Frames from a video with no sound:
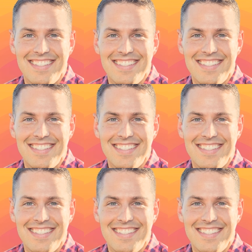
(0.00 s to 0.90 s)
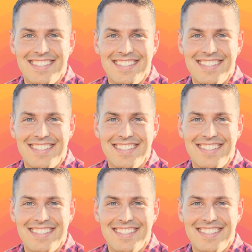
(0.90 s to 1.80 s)

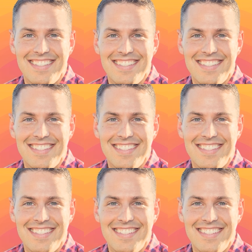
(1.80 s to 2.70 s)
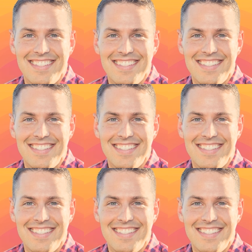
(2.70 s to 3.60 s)

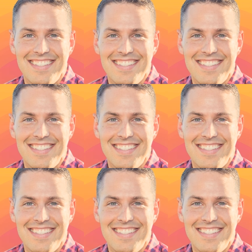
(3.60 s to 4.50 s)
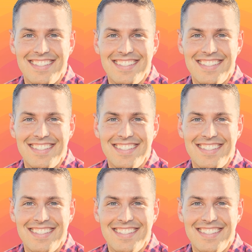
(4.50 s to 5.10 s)
(no lip movement)